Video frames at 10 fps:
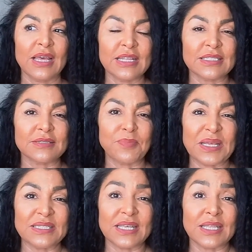it's
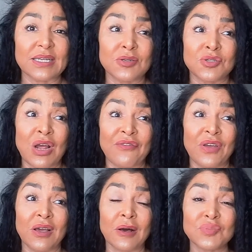basically the
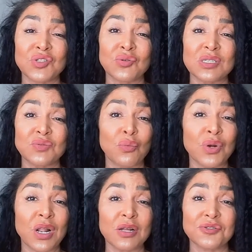traffic comes to us when
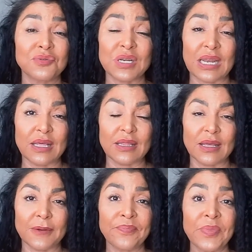we're not doing
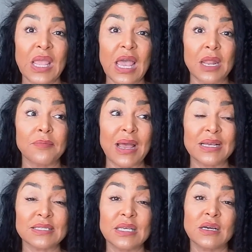anything. And
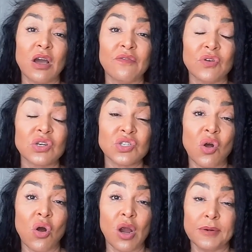magazine covers
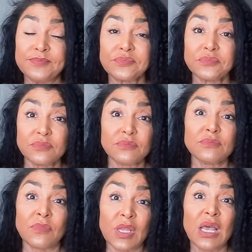are
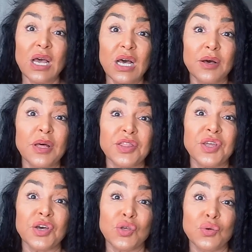
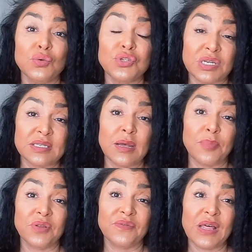the huge
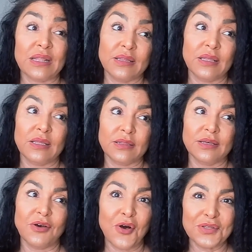example of that,
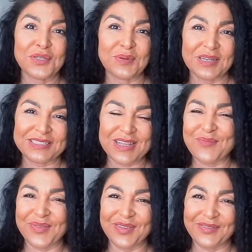the ultimate
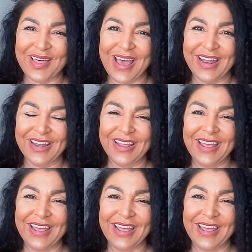example of that.